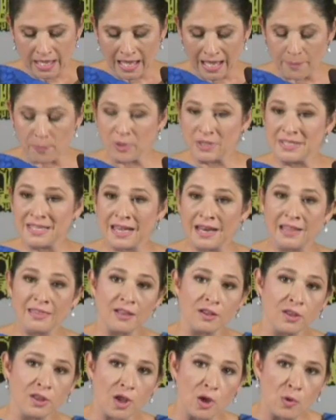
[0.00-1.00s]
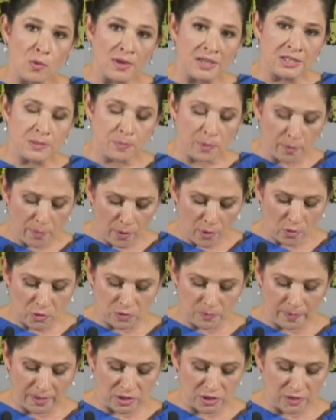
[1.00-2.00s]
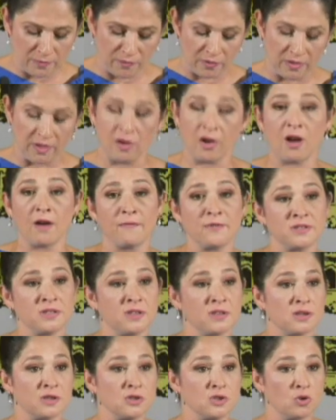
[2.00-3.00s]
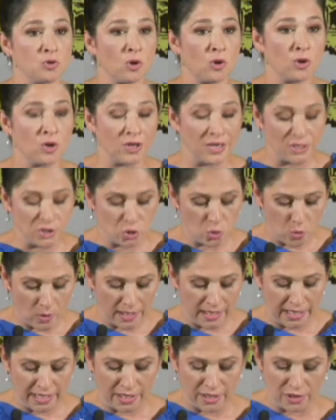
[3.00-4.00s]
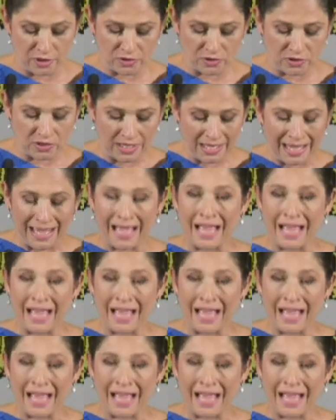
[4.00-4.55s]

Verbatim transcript: I presented the lowest proposed budget for the Office of the Comptroller in 20 years.